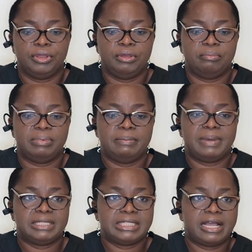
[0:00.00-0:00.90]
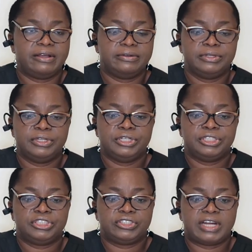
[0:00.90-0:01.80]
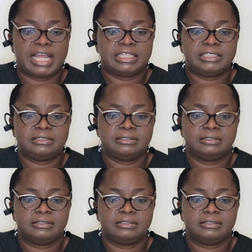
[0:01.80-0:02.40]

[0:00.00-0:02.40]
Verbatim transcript: paper towel, trash